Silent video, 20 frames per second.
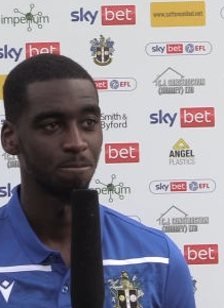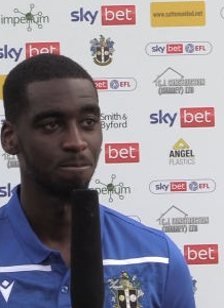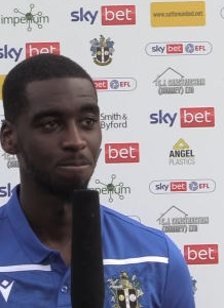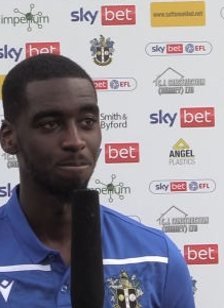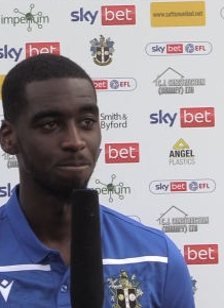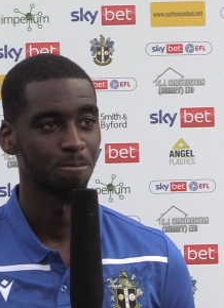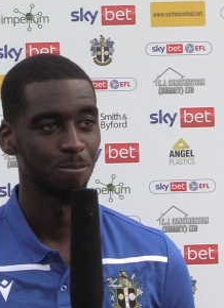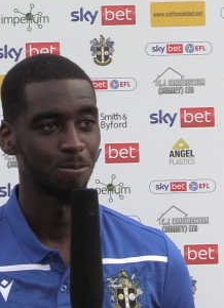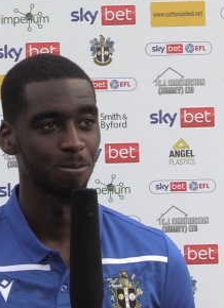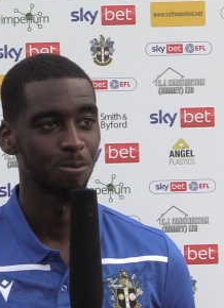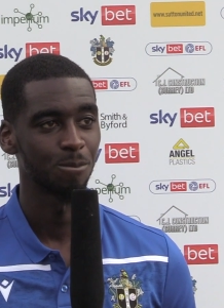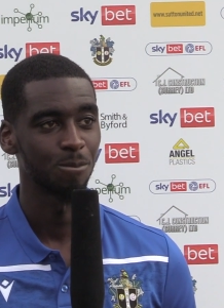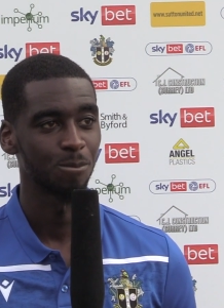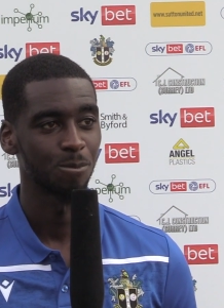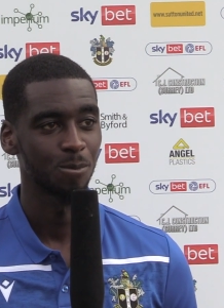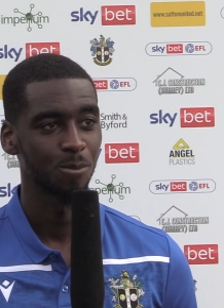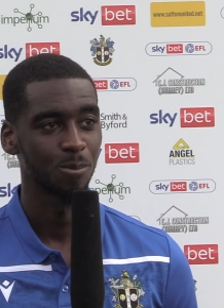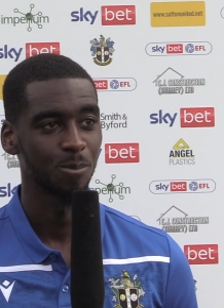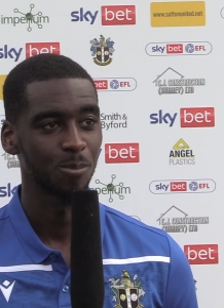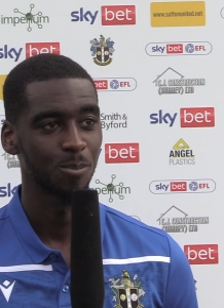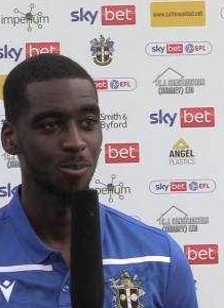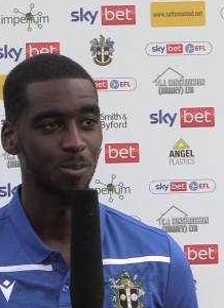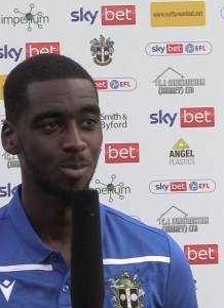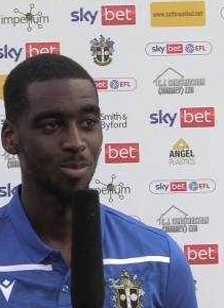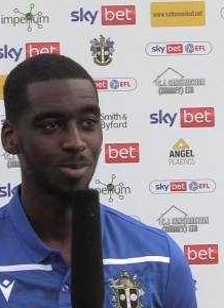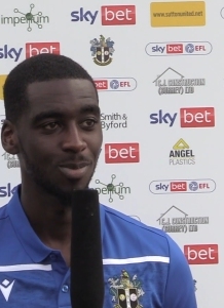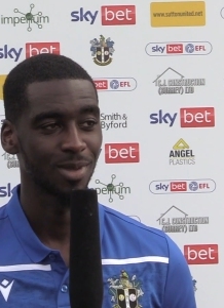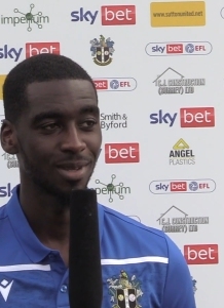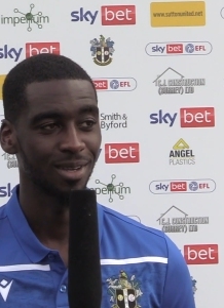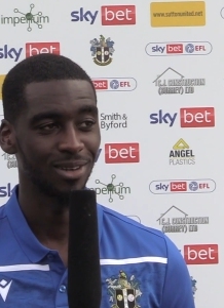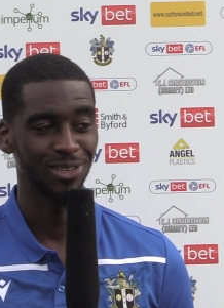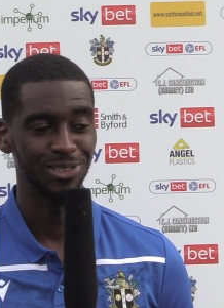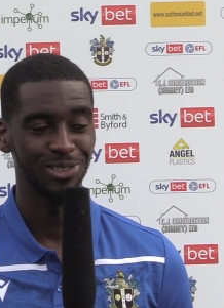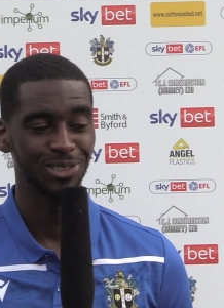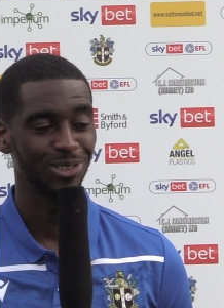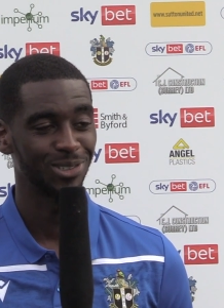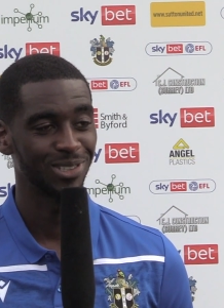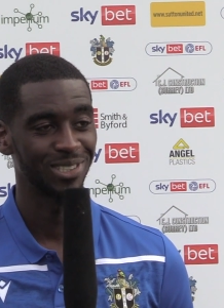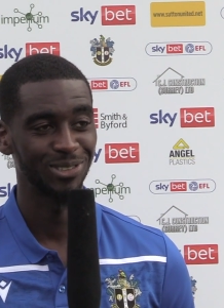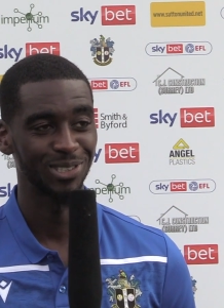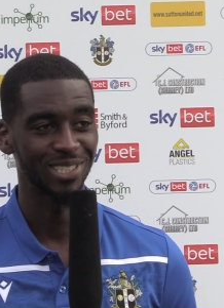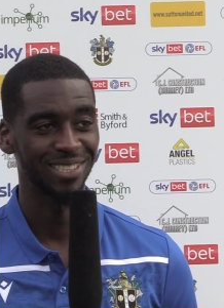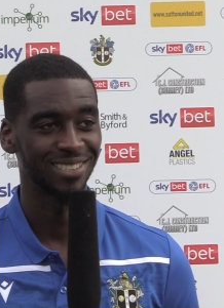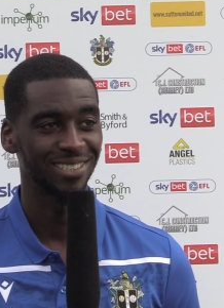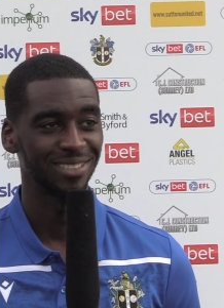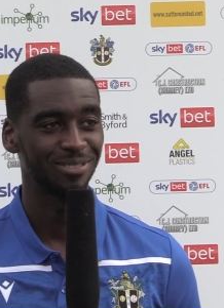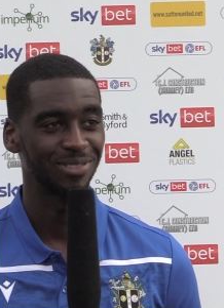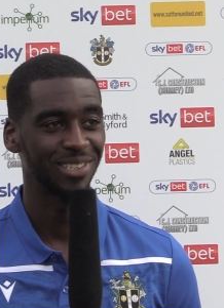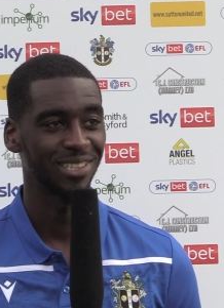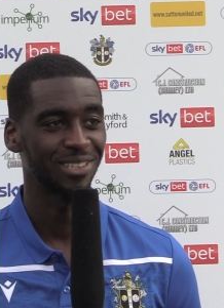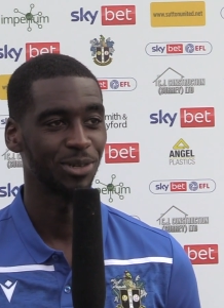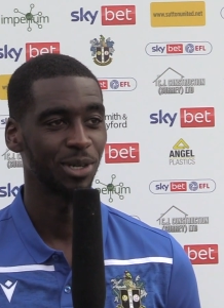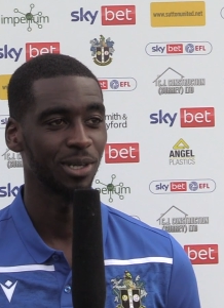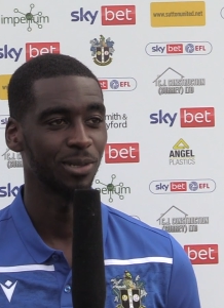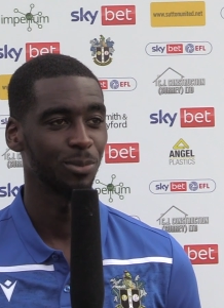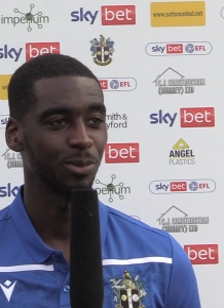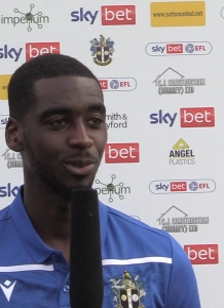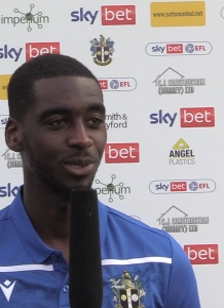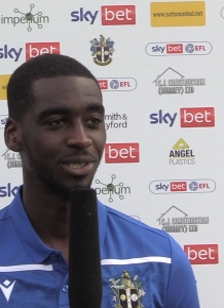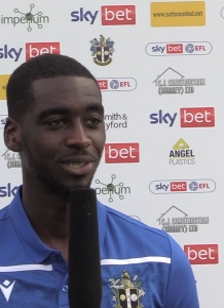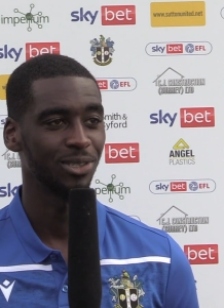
fans. What did you think of it? Oh no, it was um, incredible.